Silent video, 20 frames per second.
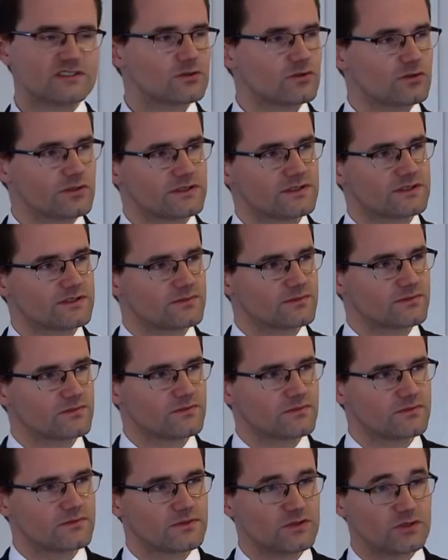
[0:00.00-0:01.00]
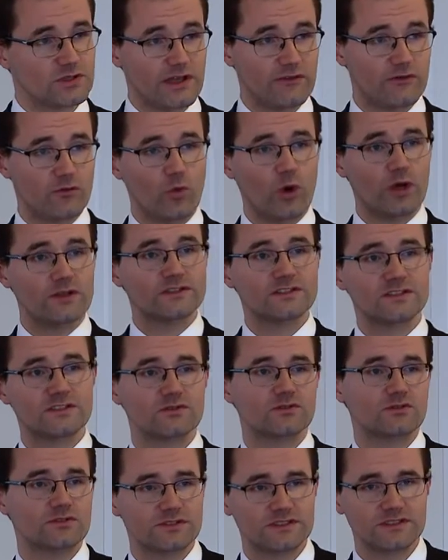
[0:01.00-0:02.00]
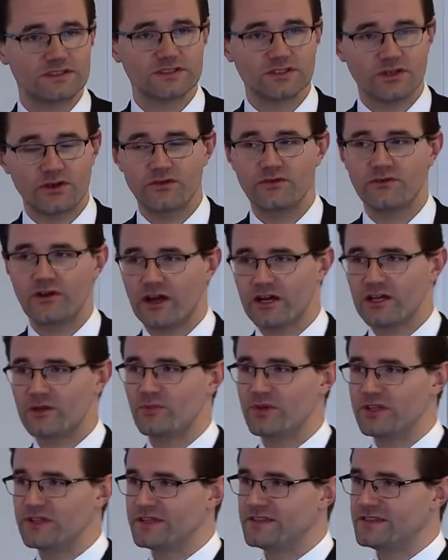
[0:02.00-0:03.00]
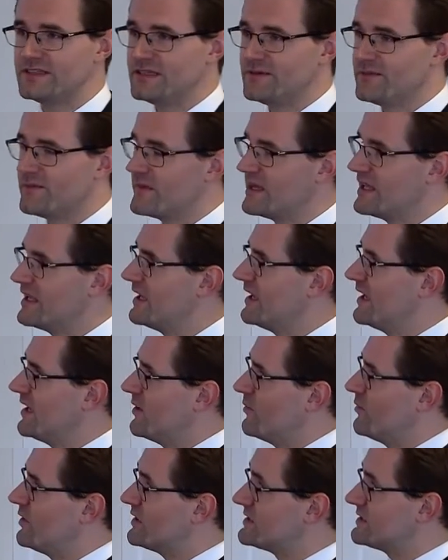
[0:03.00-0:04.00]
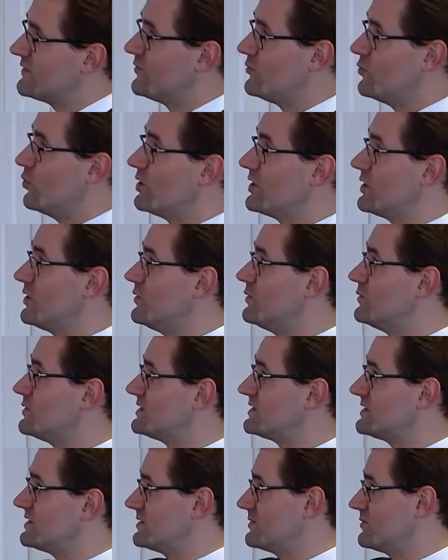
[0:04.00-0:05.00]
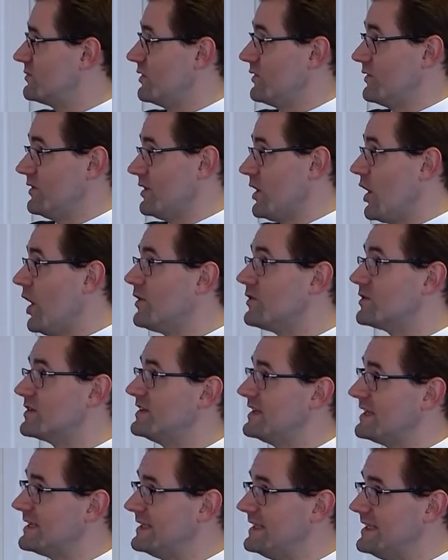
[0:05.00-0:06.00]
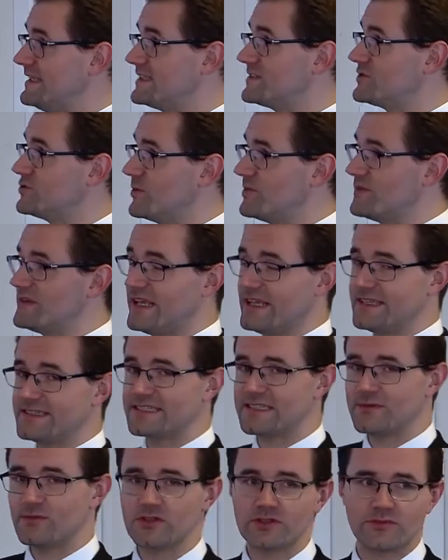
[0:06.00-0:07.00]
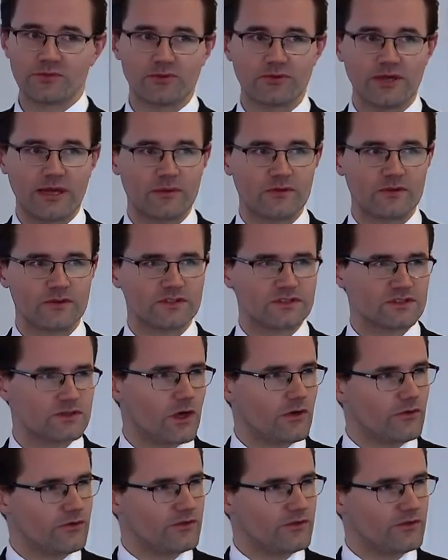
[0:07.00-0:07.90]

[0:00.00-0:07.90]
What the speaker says: source. So you have one source of variability, because if you want to use other techniques to obtain similar parameters, you